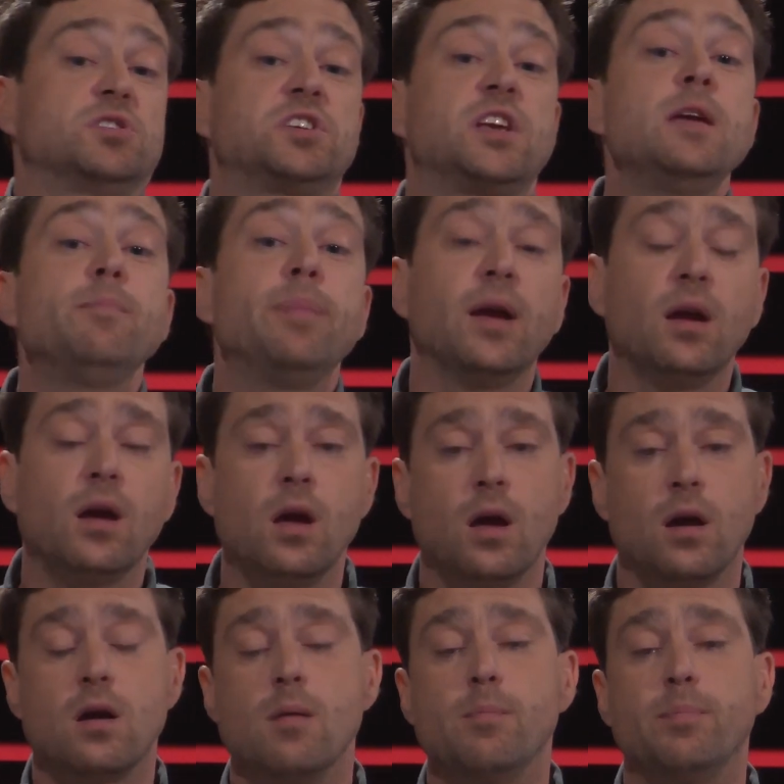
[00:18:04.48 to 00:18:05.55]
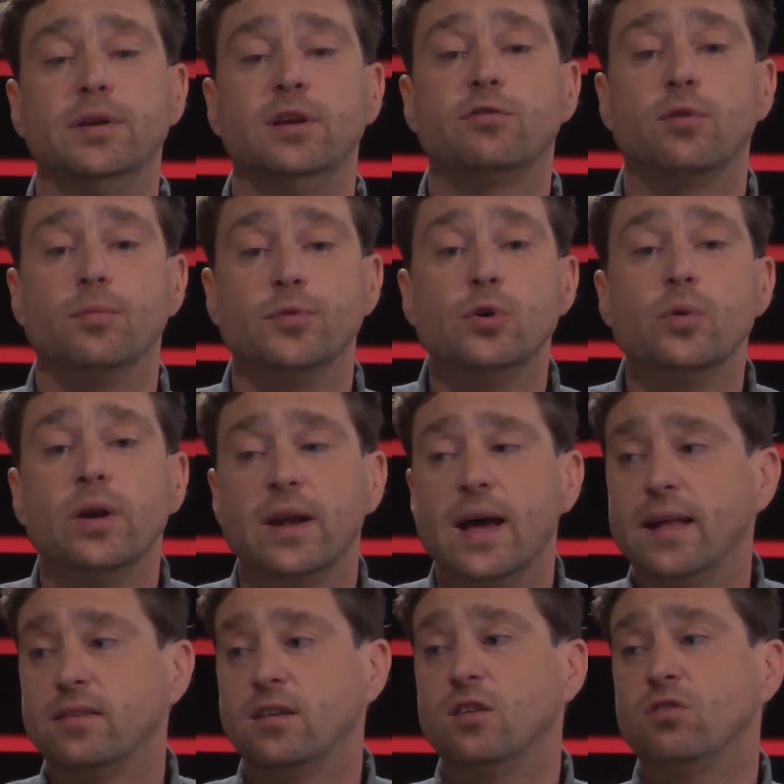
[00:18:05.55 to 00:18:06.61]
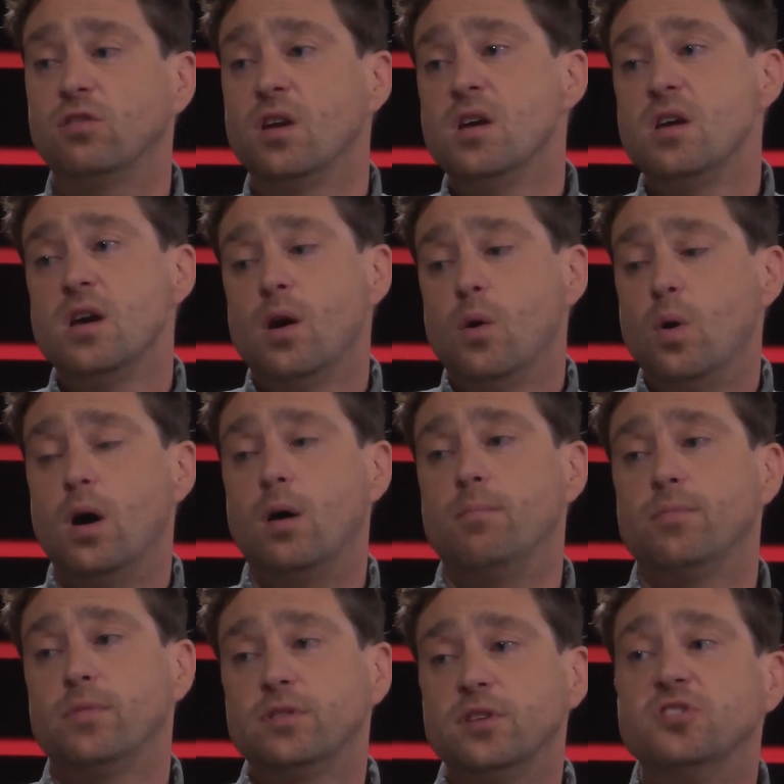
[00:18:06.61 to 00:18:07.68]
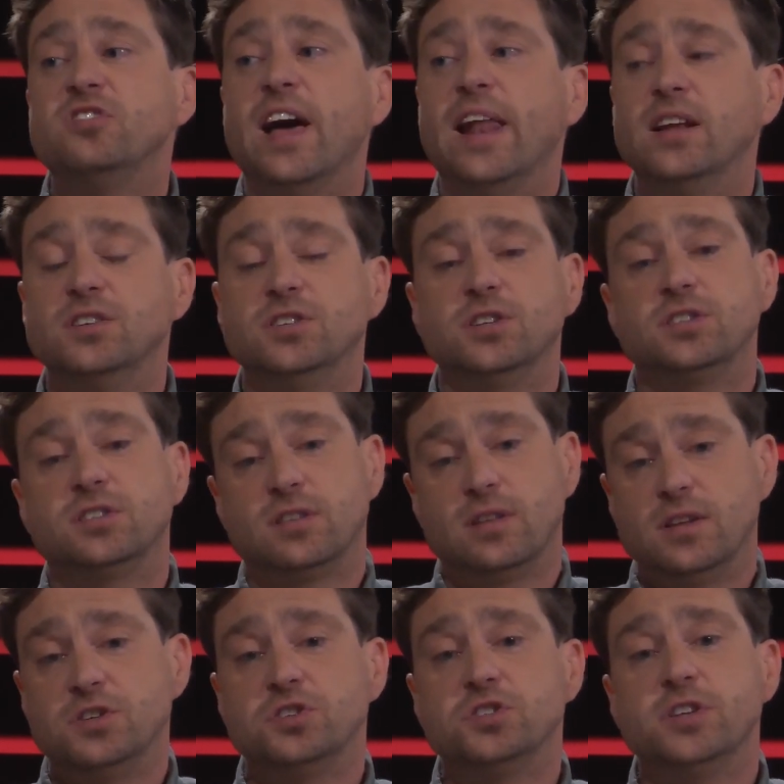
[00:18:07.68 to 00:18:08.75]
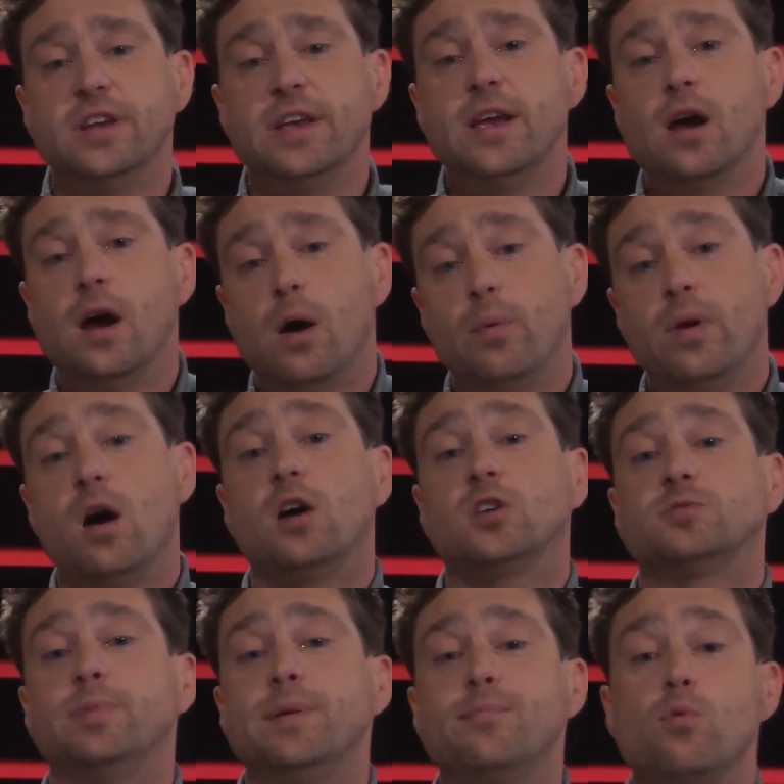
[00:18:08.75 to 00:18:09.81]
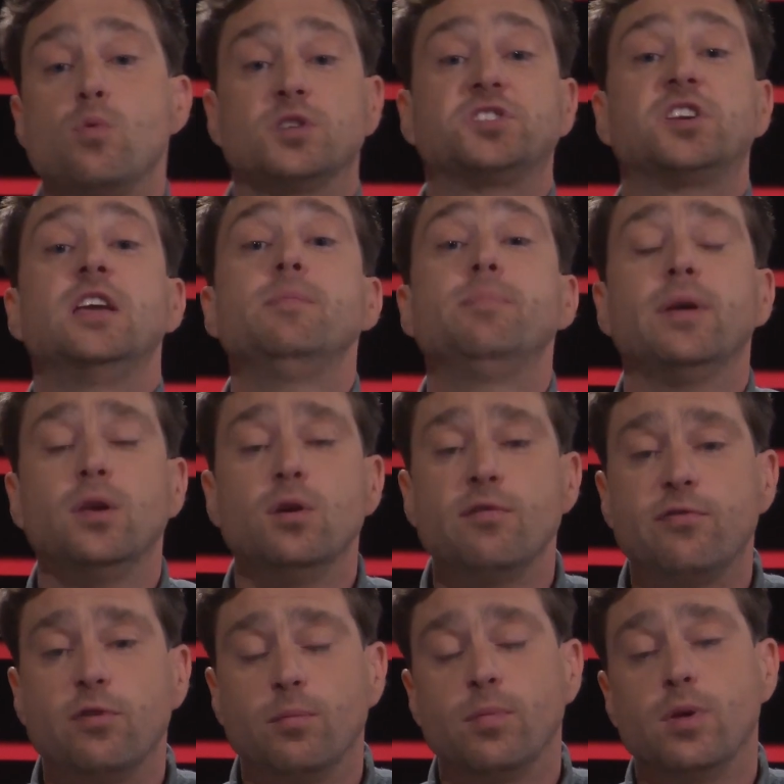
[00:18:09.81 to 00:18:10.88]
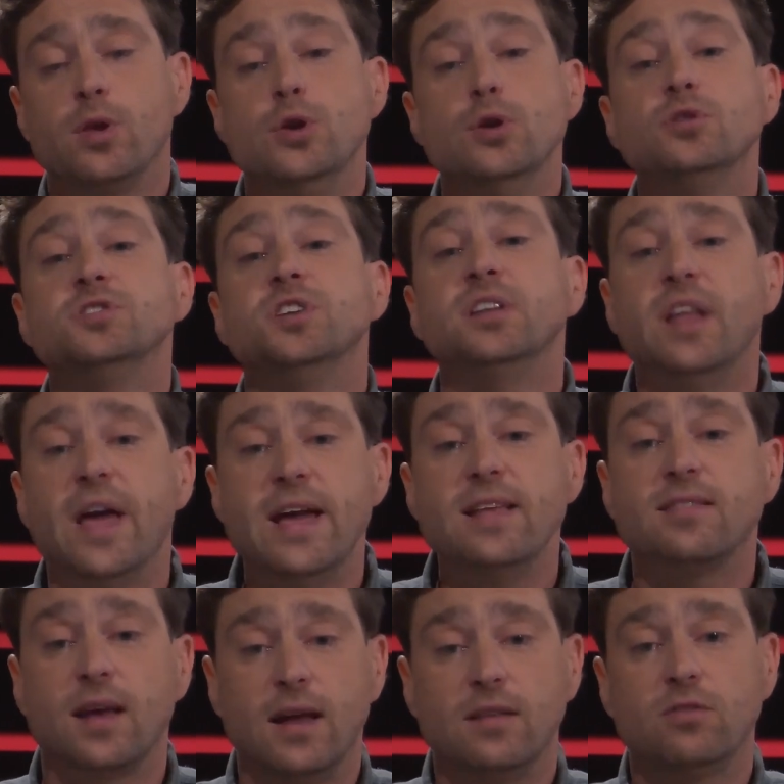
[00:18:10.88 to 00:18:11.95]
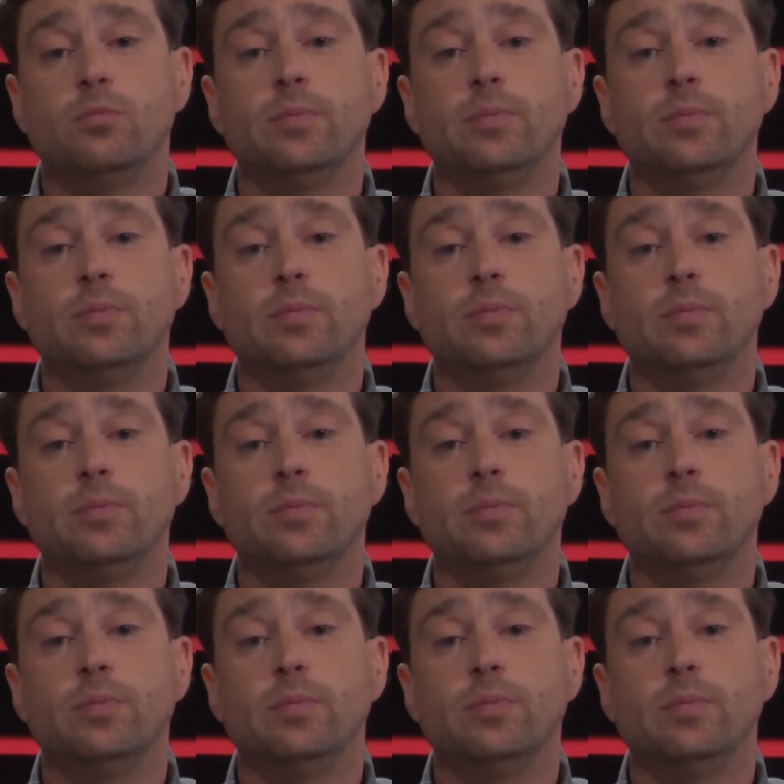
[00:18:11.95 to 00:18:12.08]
keeping companies from doing that is, well, the challenges that you see here. We ask people, what's keeping you from using data to